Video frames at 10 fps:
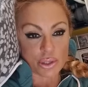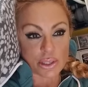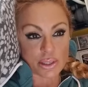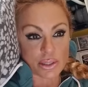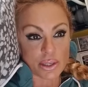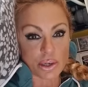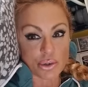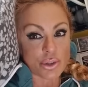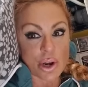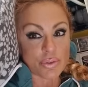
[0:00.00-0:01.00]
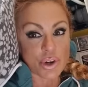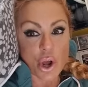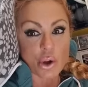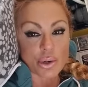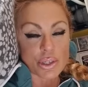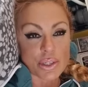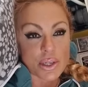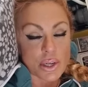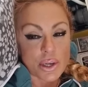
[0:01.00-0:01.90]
that, you know, you never know. Because